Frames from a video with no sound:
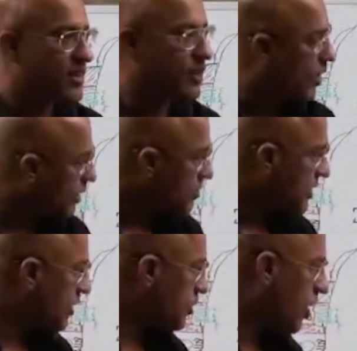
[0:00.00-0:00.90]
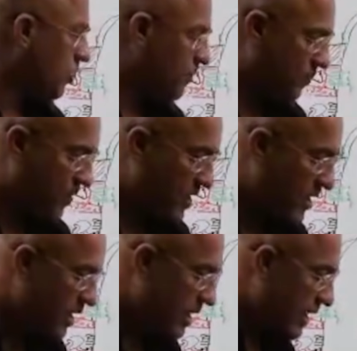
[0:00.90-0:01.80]
Now let me tell you how.
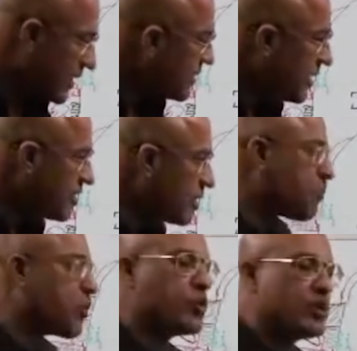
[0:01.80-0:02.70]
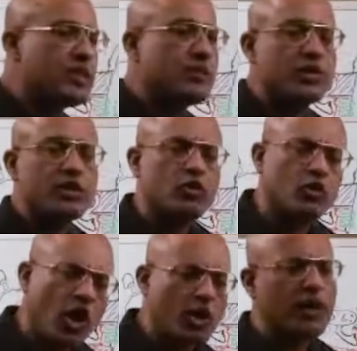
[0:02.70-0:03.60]
There is a protein which is
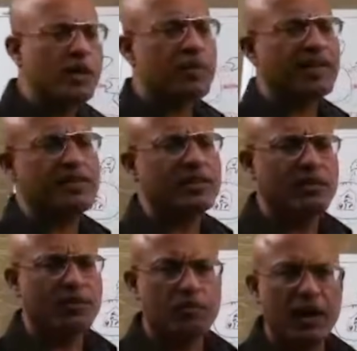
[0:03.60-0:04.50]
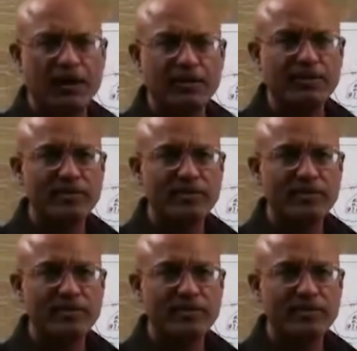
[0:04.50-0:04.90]
normally present in our blood.